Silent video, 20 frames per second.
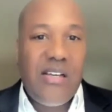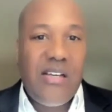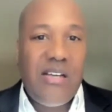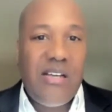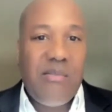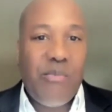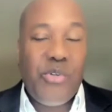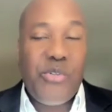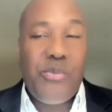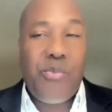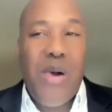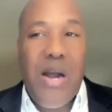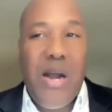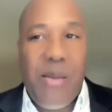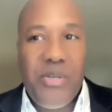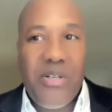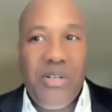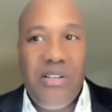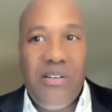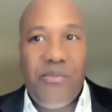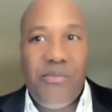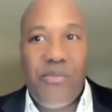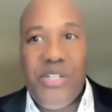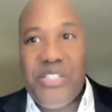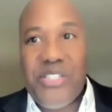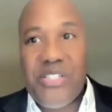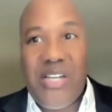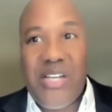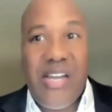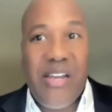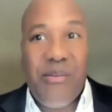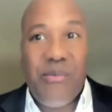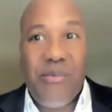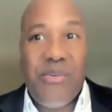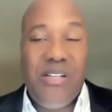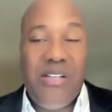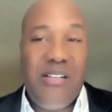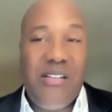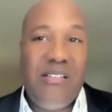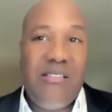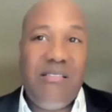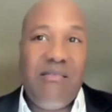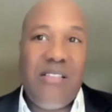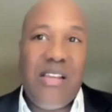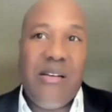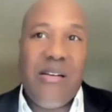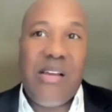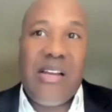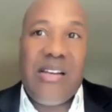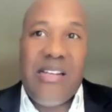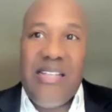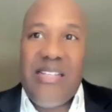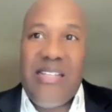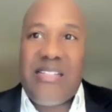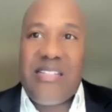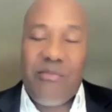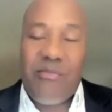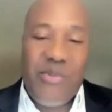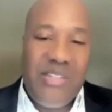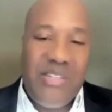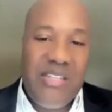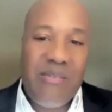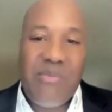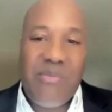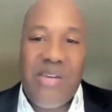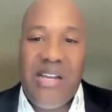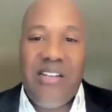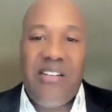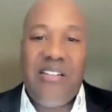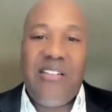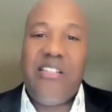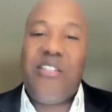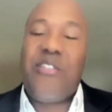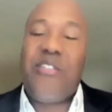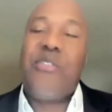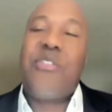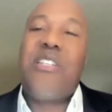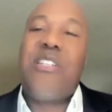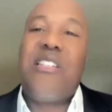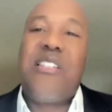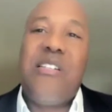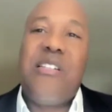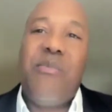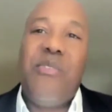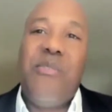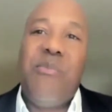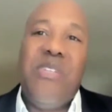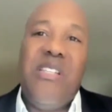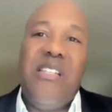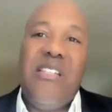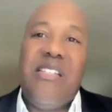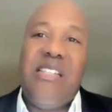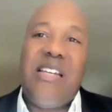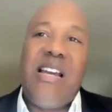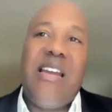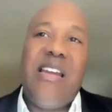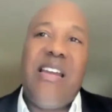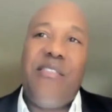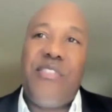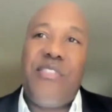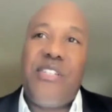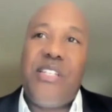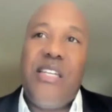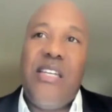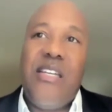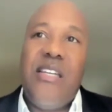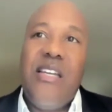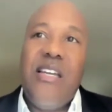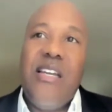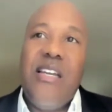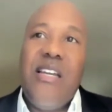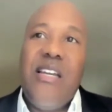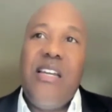most popular of which I would, and at least within my little ecosystem, would be the DIFC.